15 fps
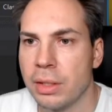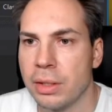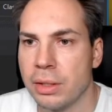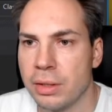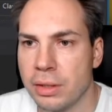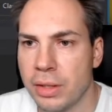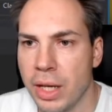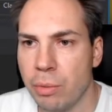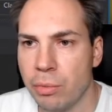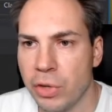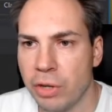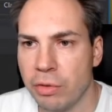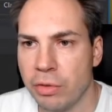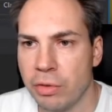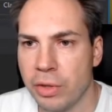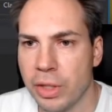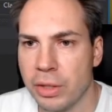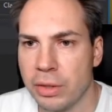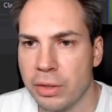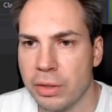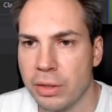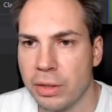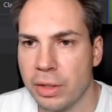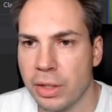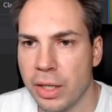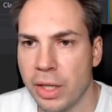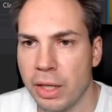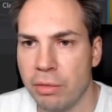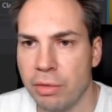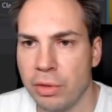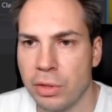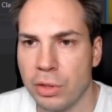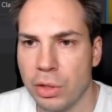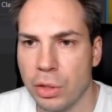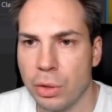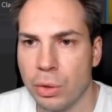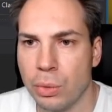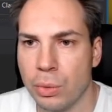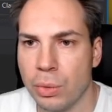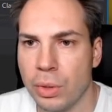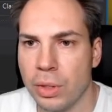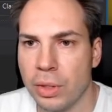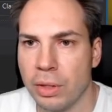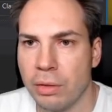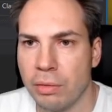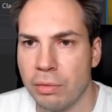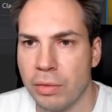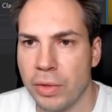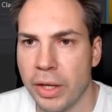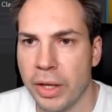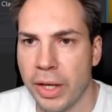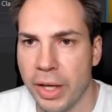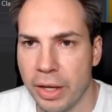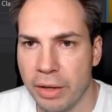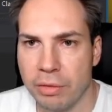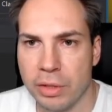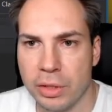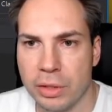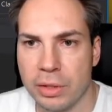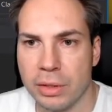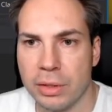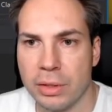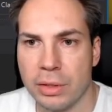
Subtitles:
the same reference even though we have it.